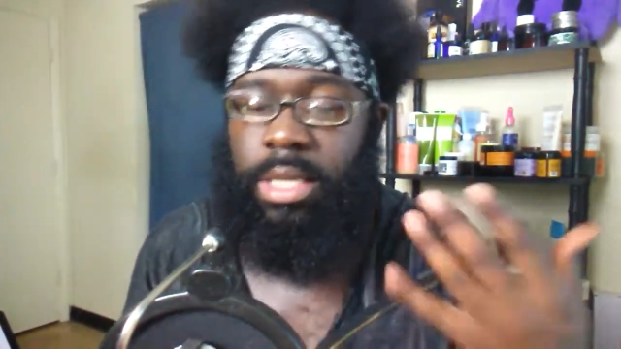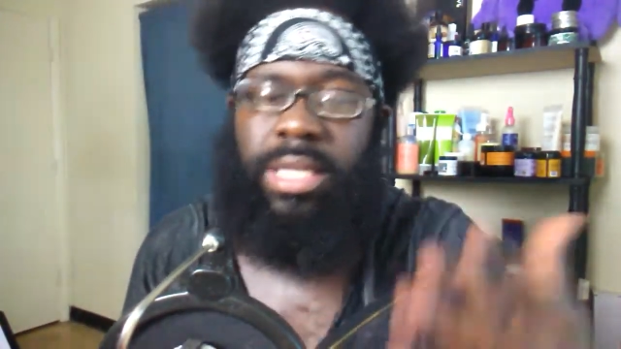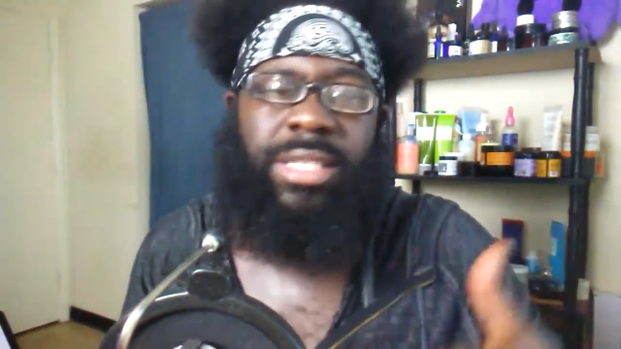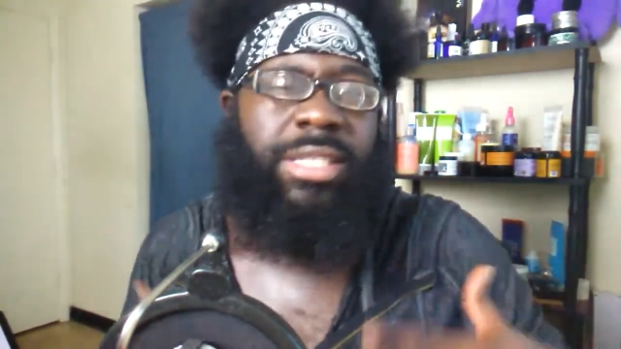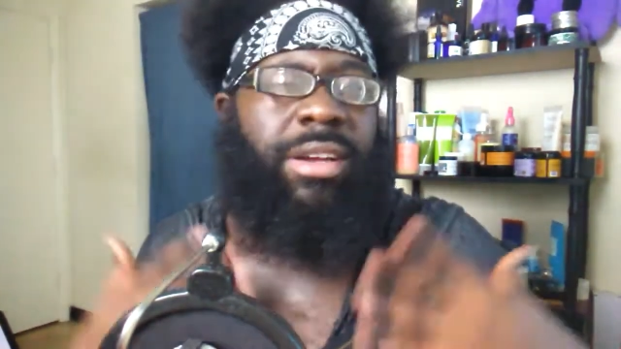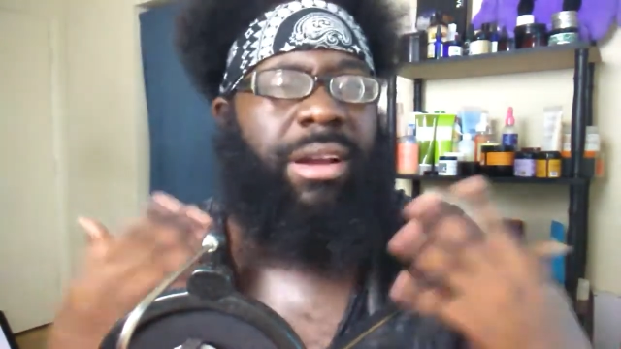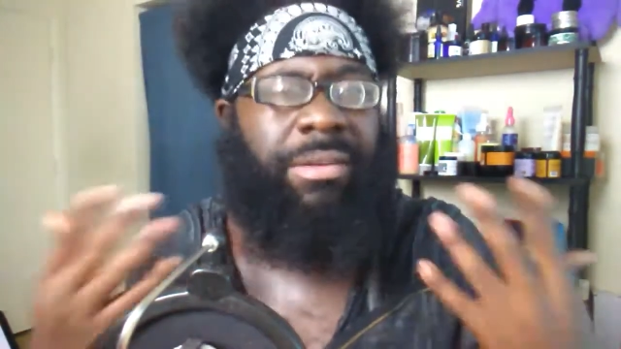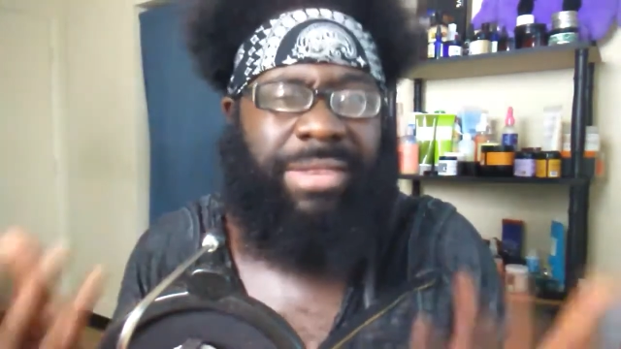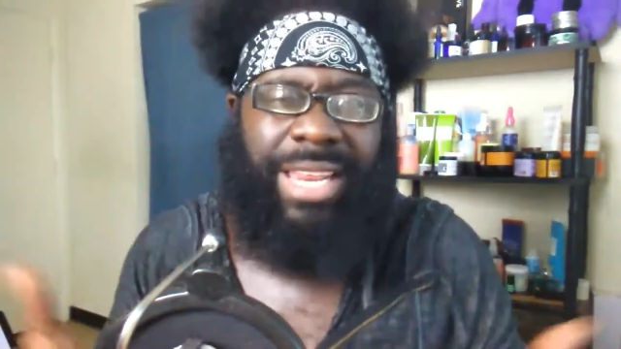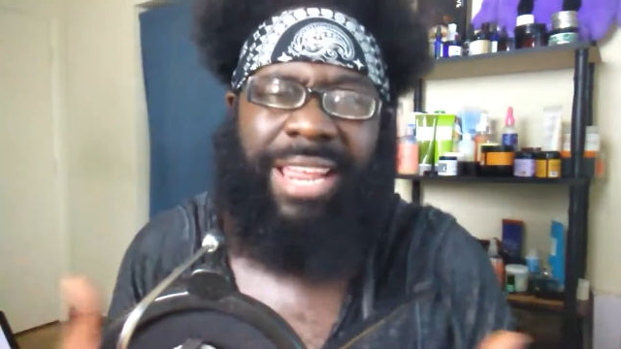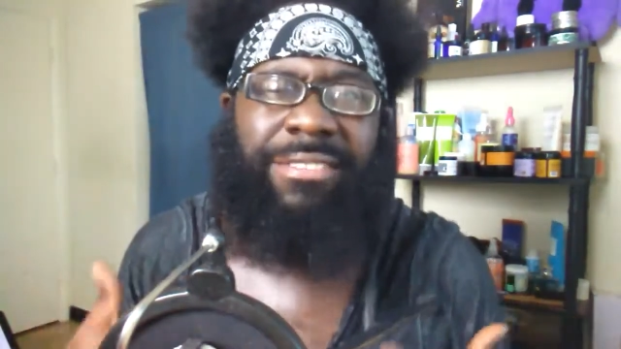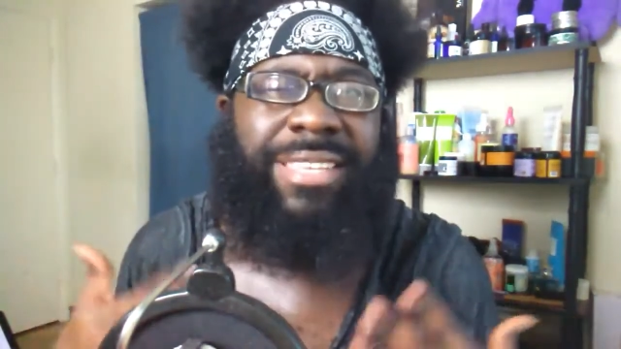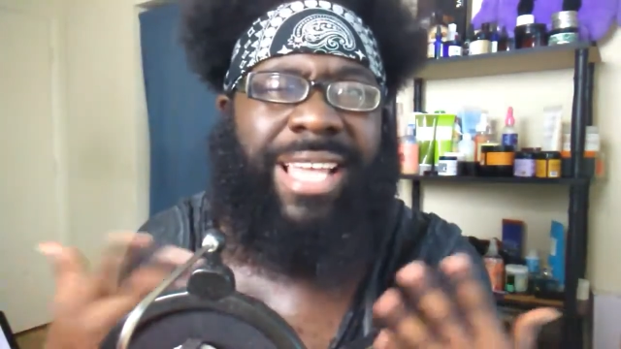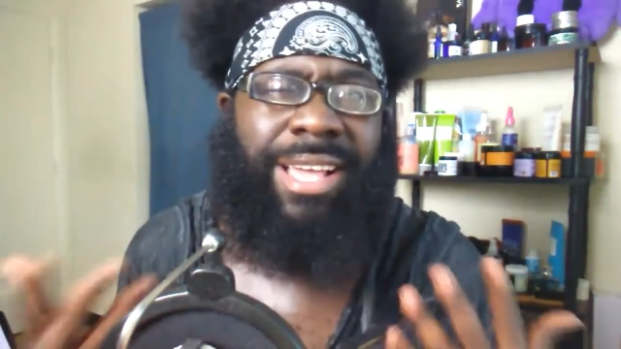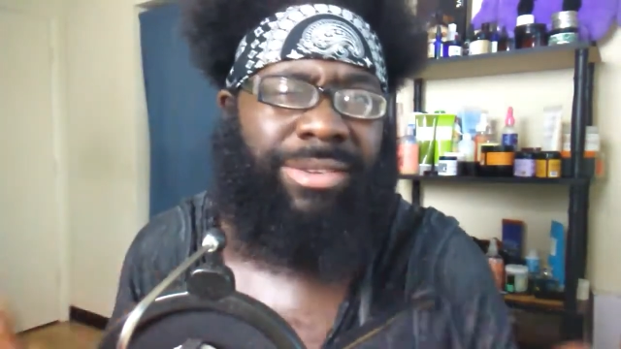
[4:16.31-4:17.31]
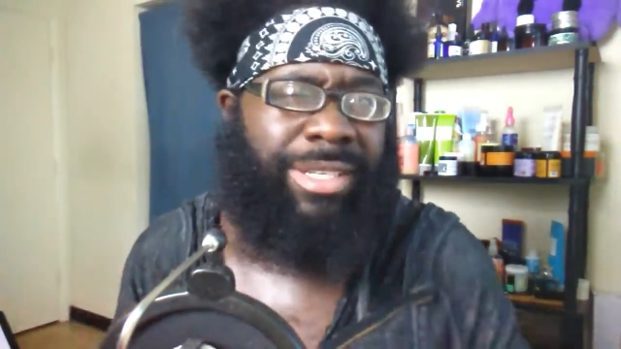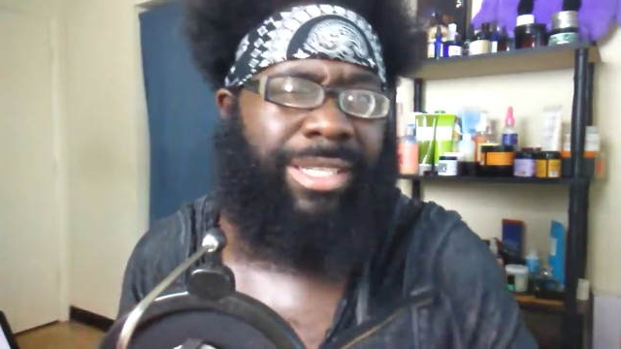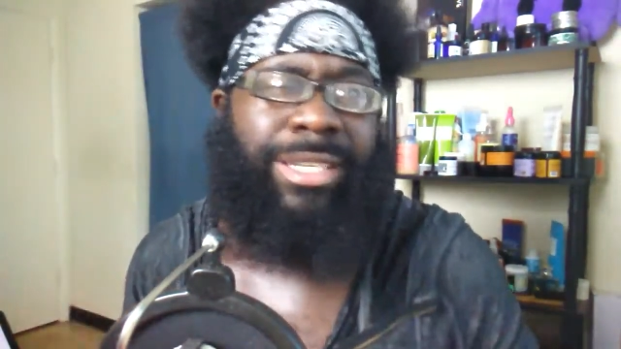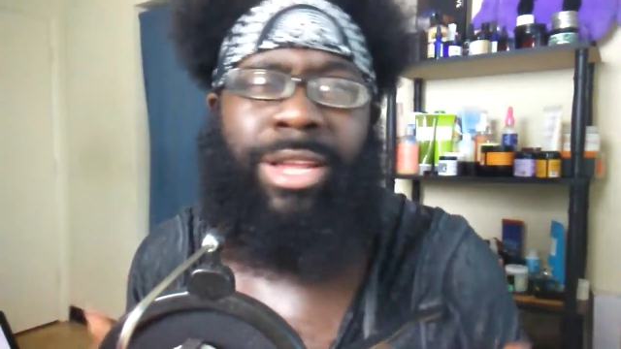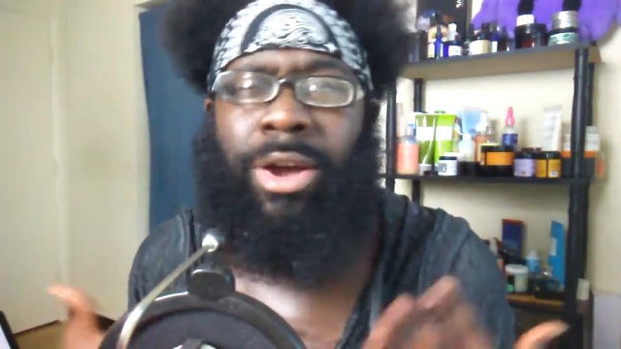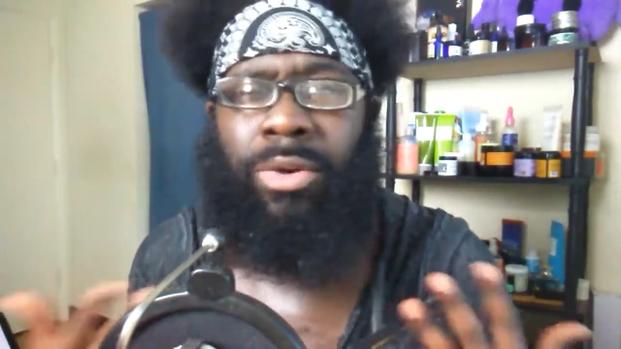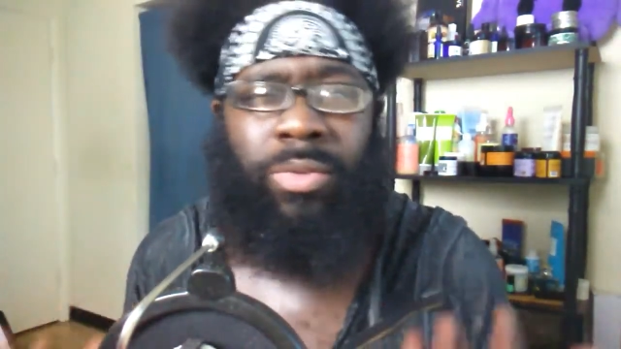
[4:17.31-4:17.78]
And sorry that I sound
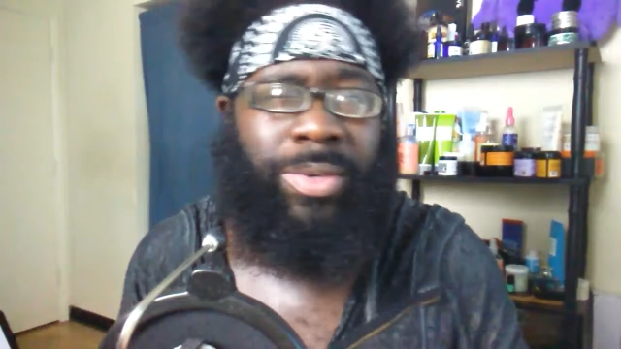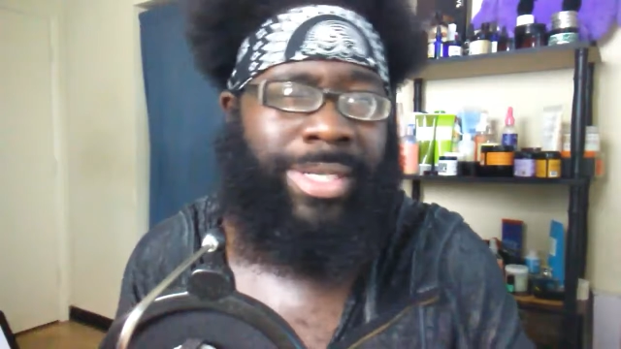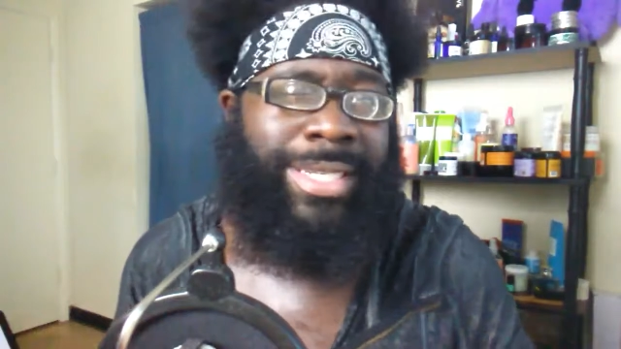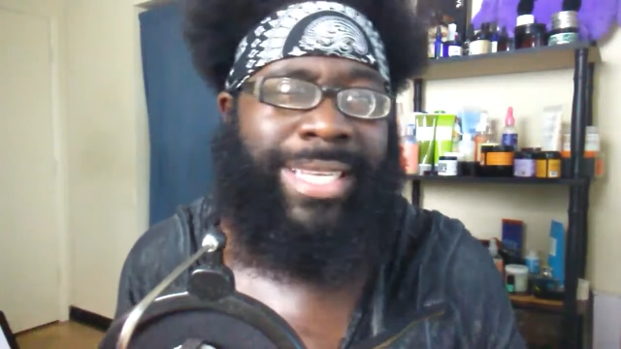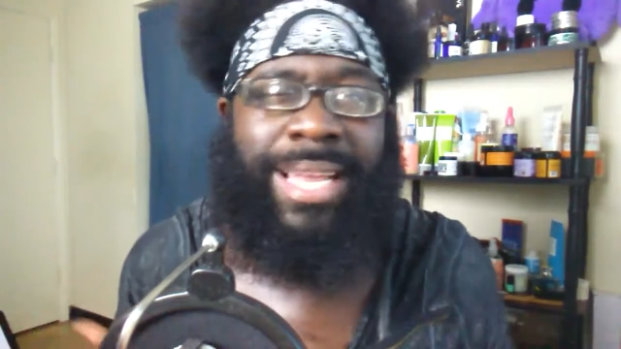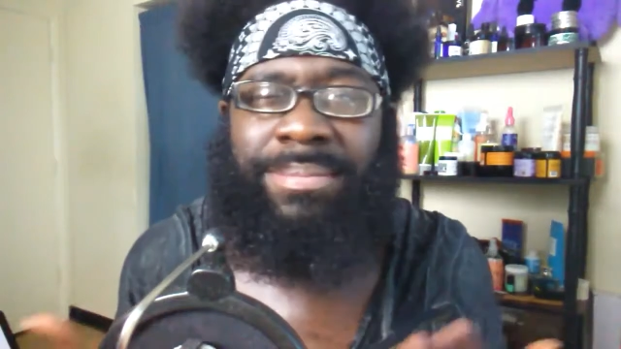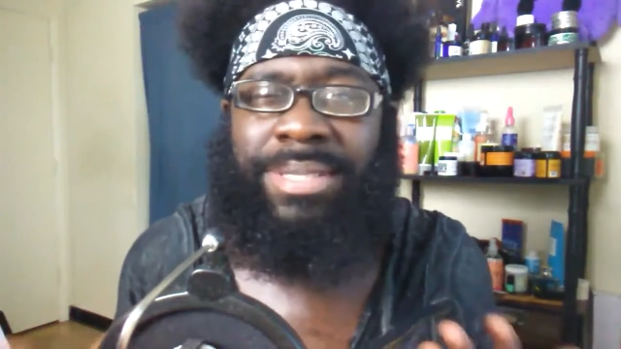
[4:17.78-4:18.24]
long-winded.